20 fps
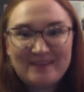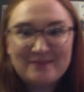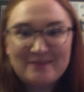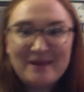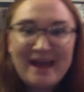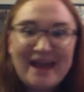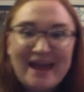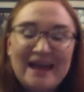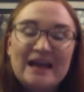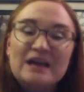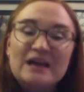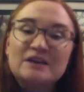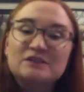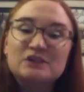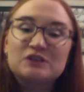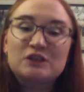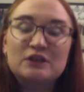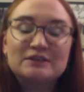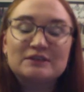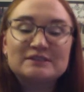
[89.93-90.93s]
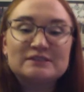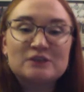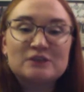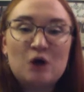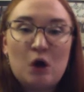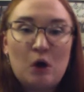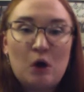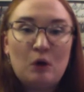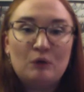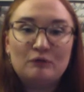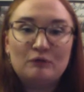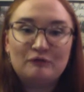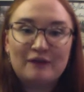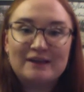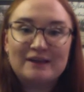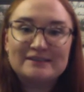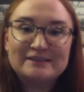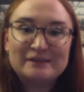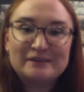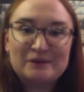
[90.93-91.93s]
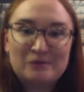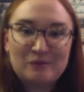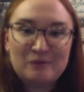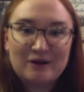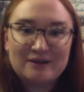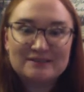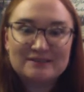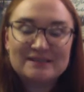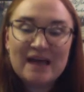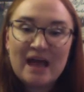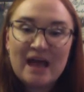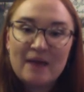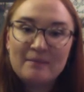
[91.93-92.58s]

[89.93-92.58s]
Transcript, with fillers: Okay, so that's the whole phrase of the words.